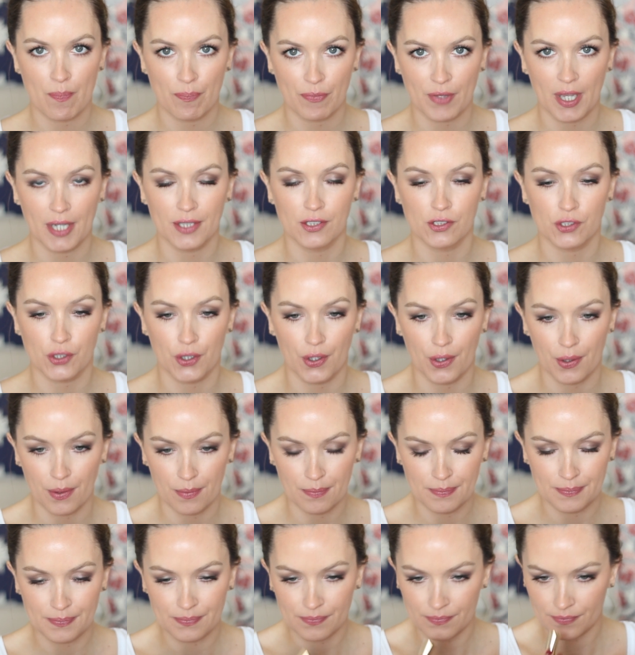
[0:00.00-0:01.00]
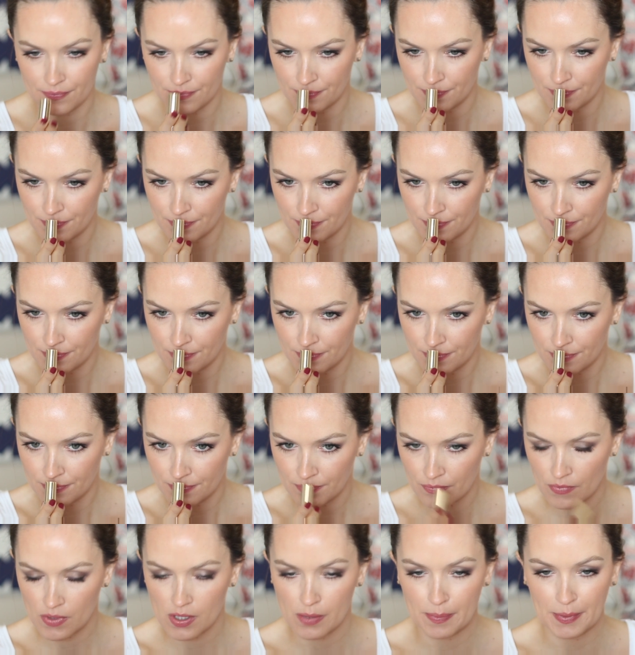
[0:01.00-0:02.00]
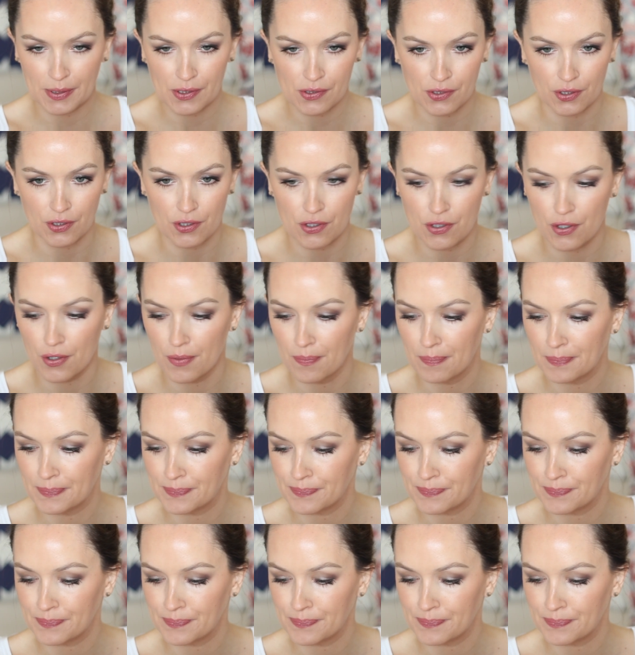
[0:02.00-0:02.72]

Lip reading: That is good. It smells good too.